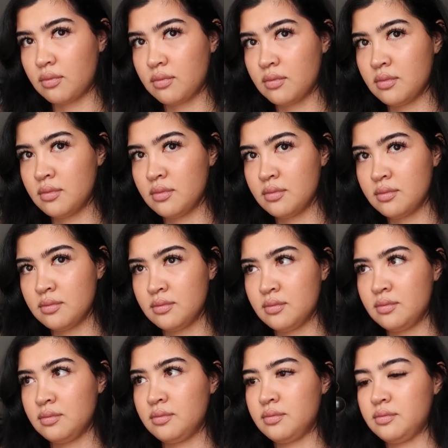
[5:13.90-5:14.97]

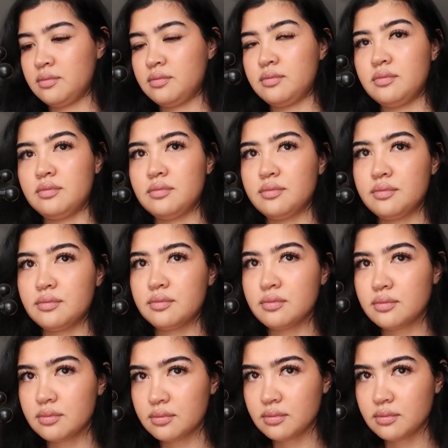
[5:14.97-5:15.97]
Nobody speaks.